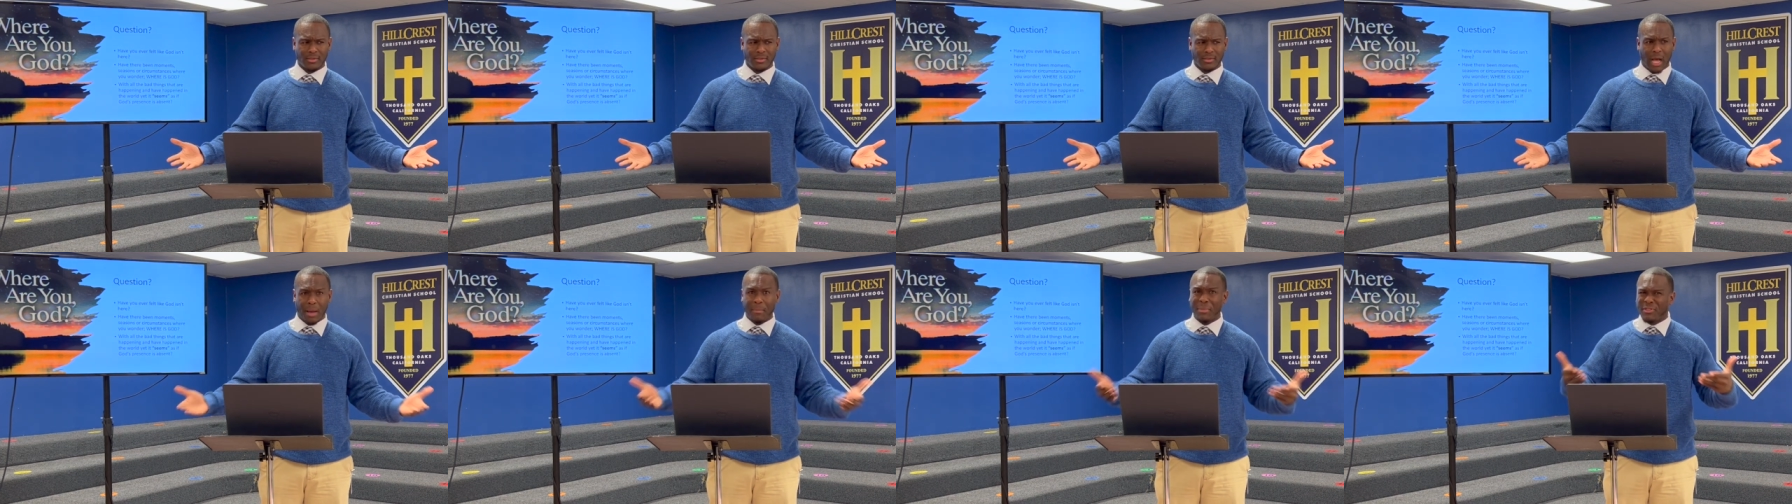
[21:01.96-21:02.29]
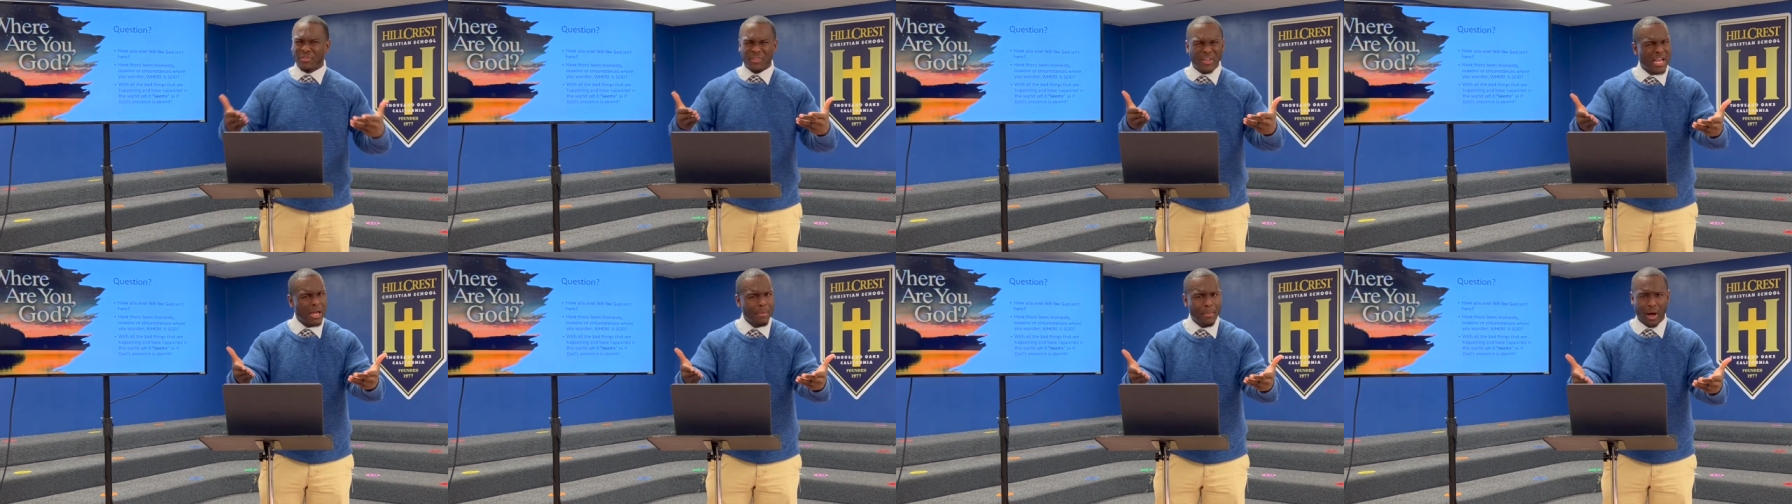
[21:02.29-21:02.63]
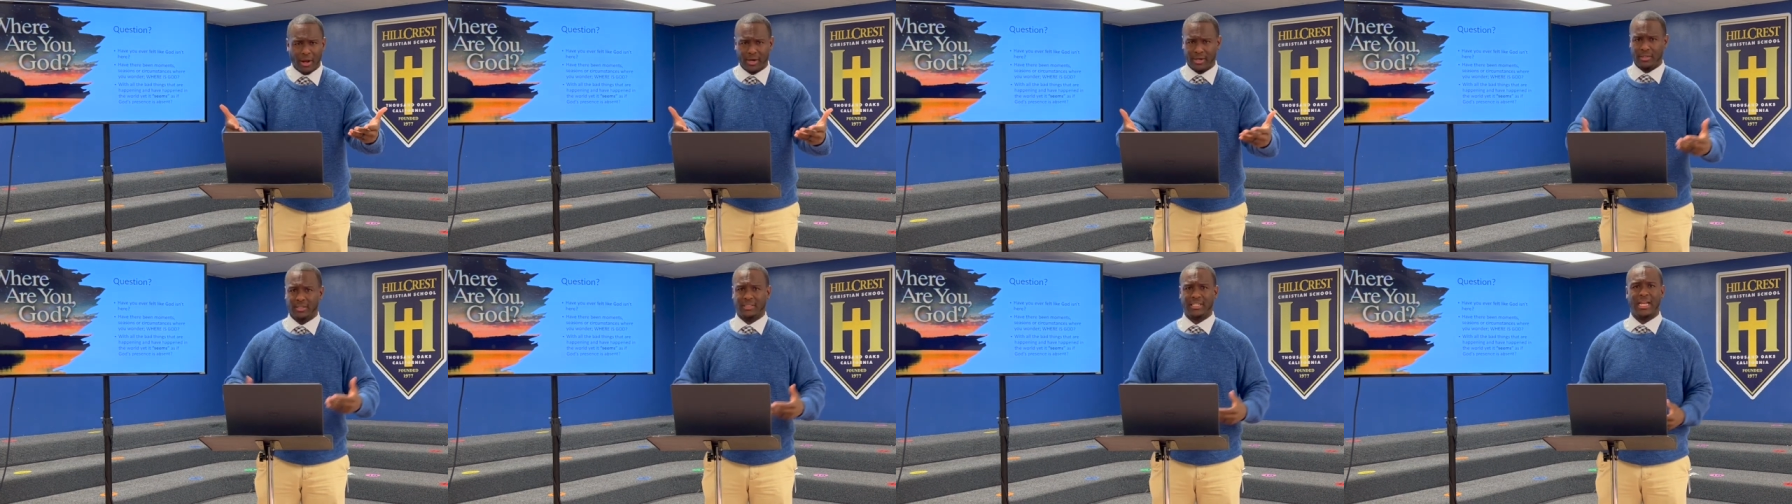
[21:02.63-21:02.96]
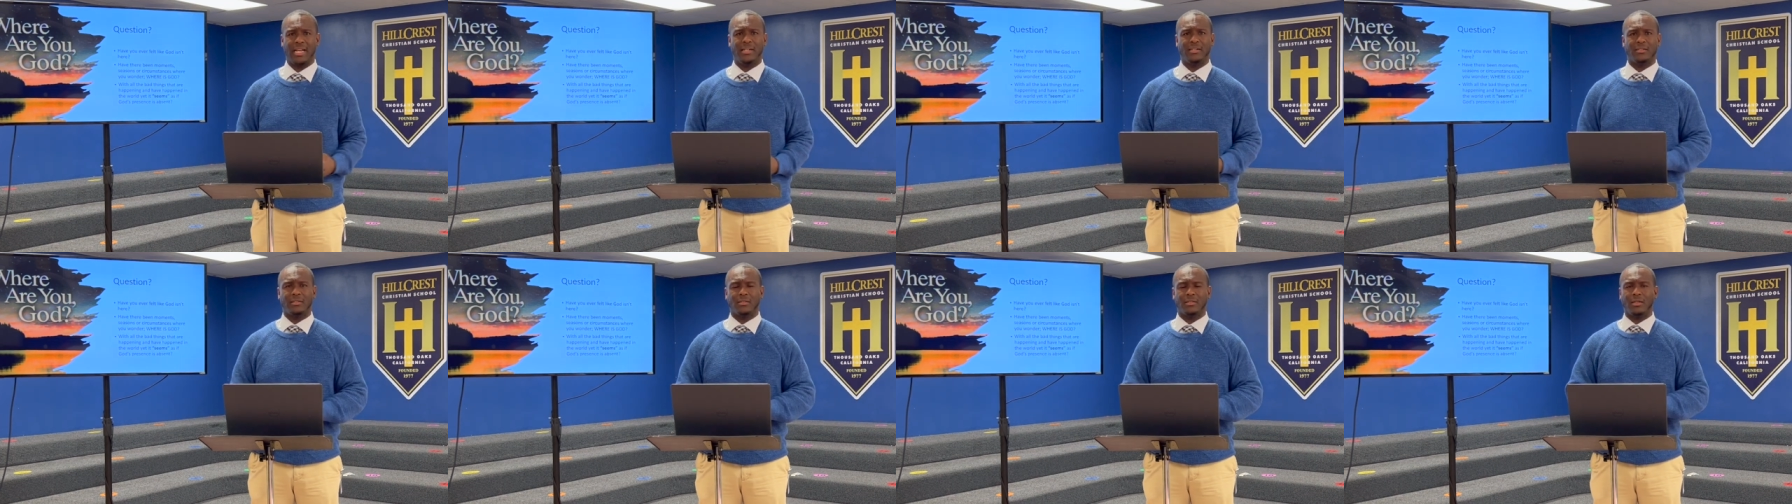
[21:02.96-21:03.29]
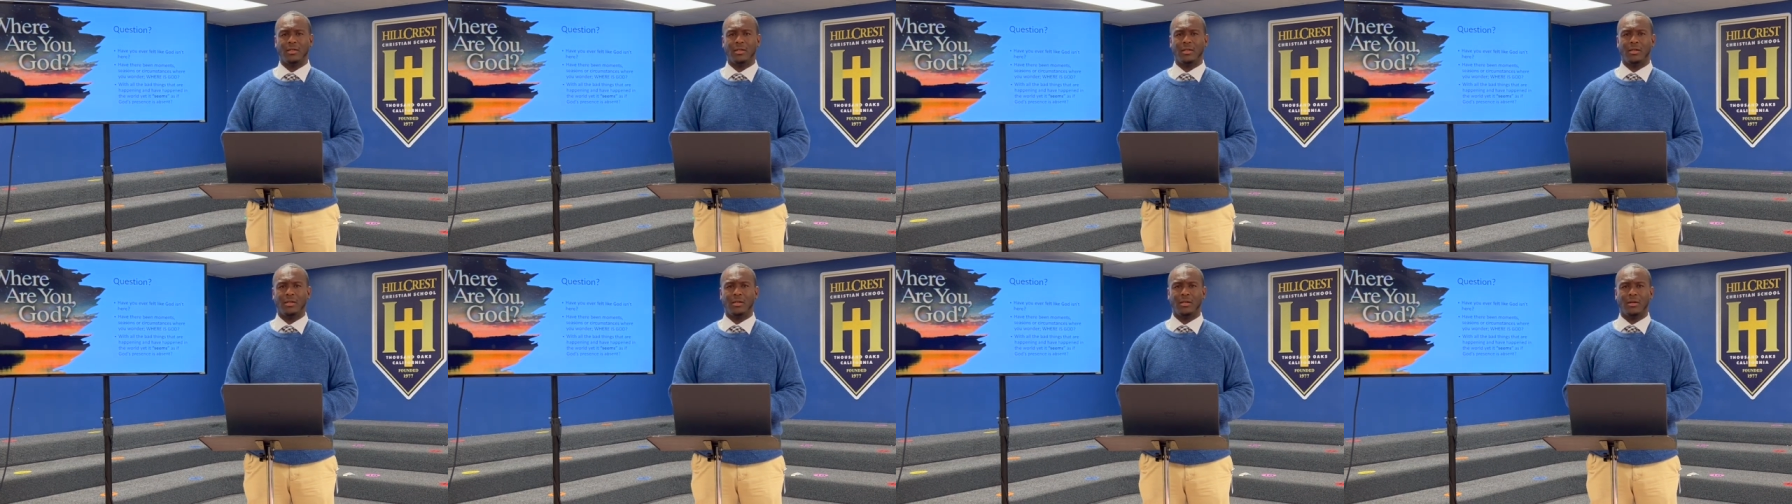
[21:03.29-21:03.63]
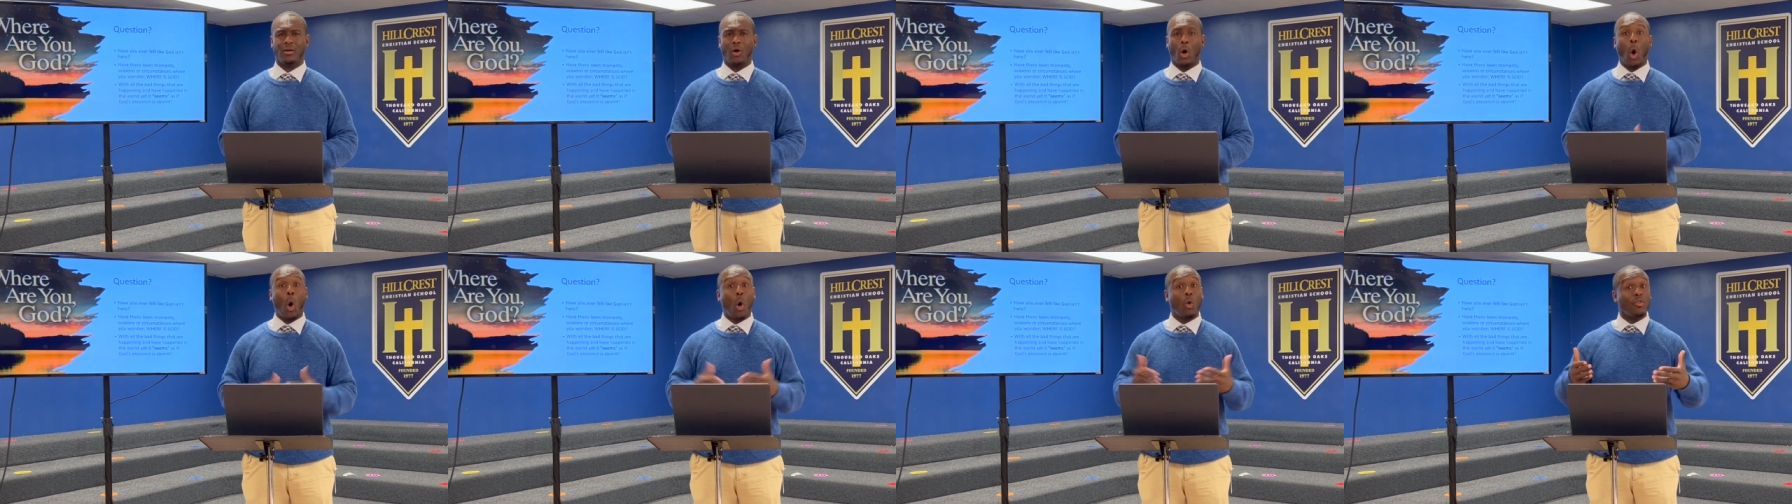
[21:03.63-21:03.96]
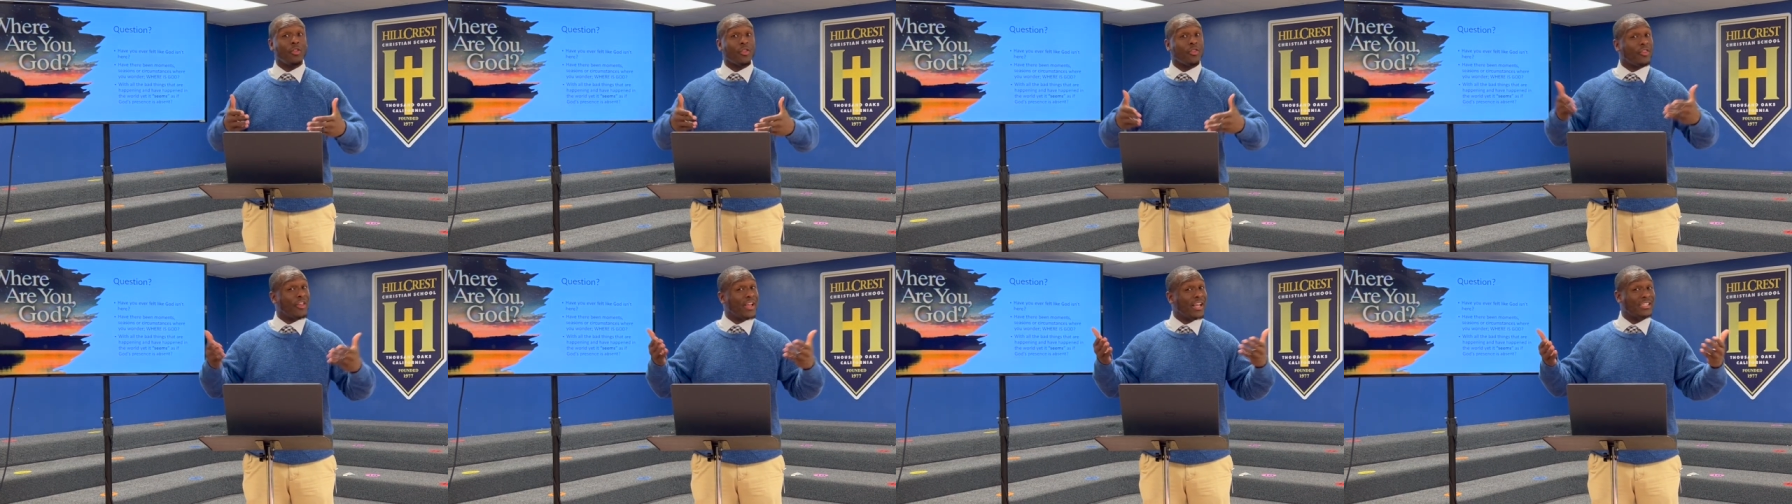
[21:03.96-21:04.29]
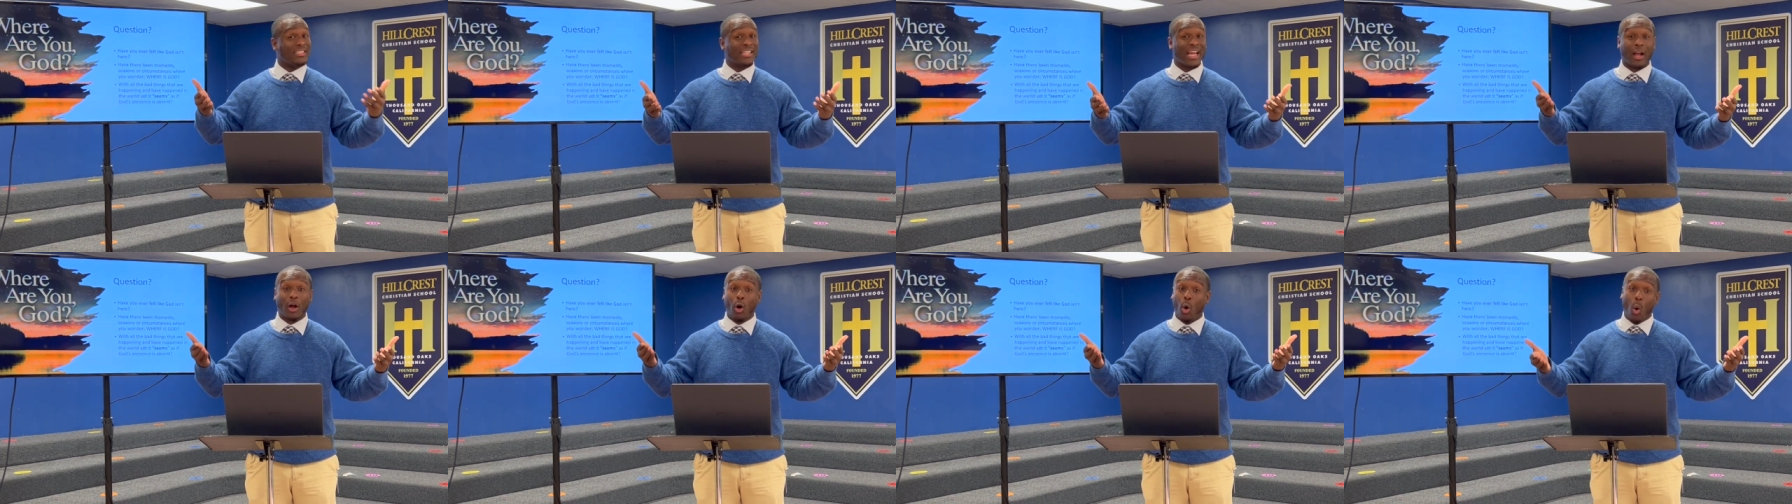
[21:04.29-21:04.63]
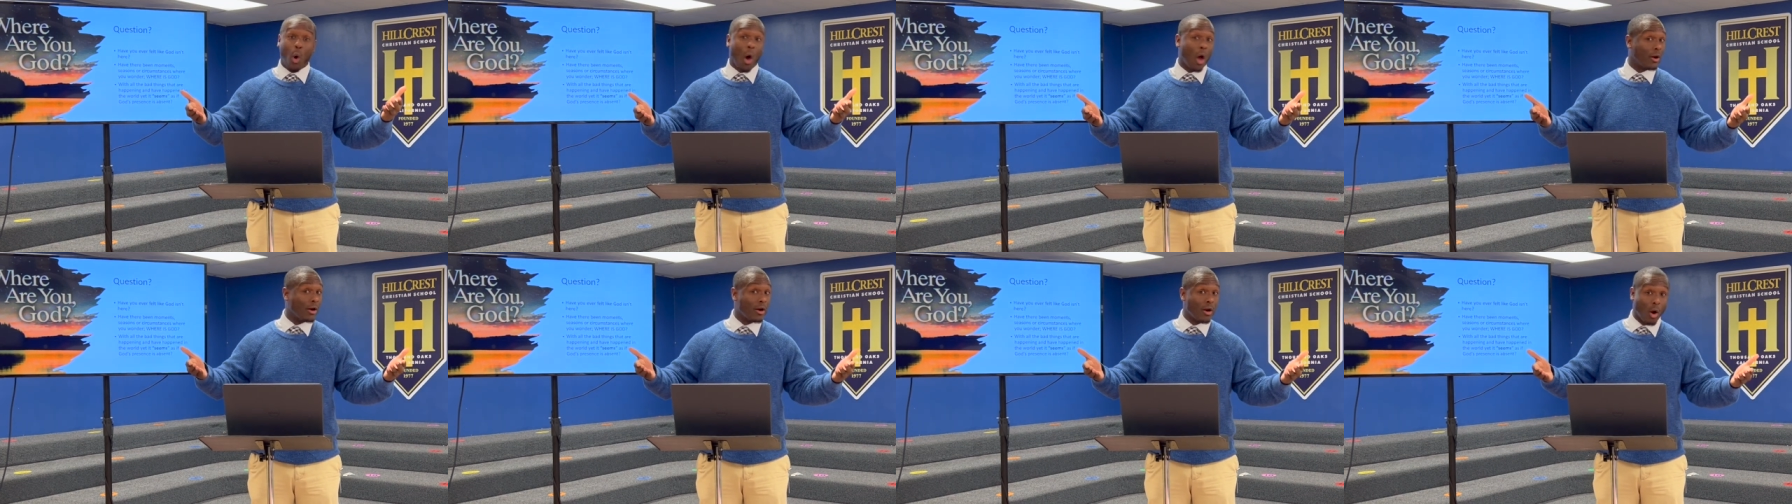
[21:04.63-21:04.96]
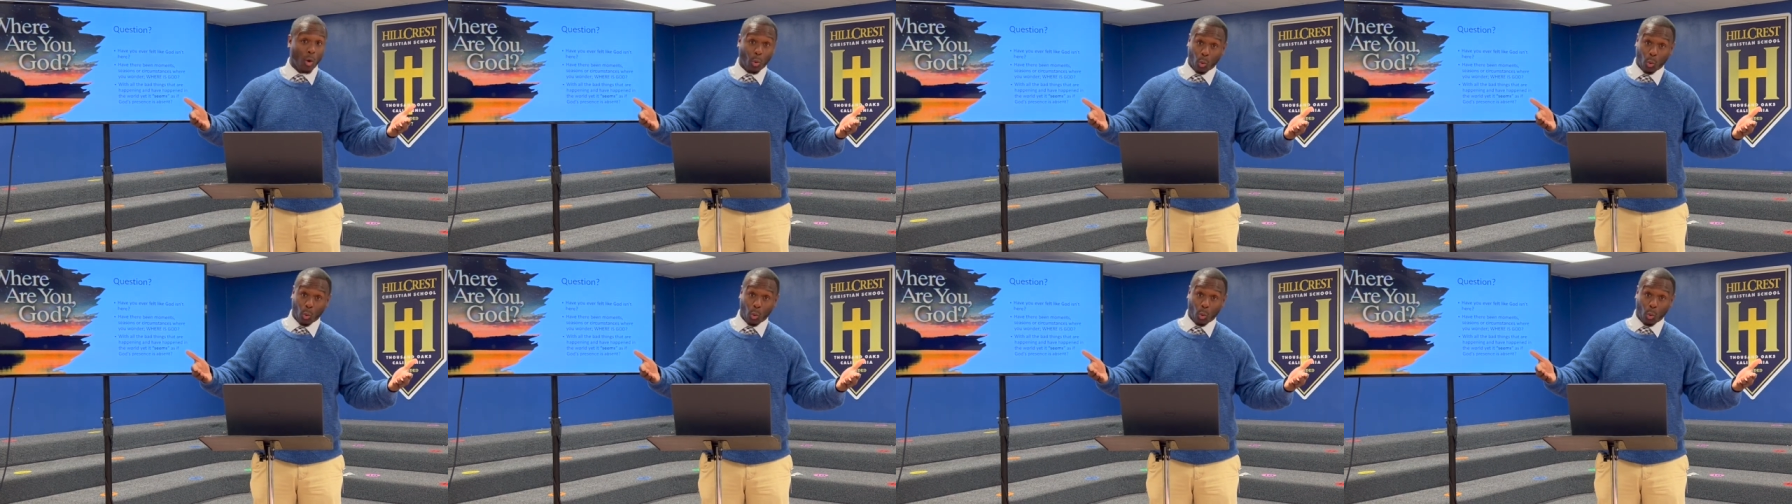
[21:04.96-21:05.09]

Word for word: I mean, think about it, saints. All the things that go on in our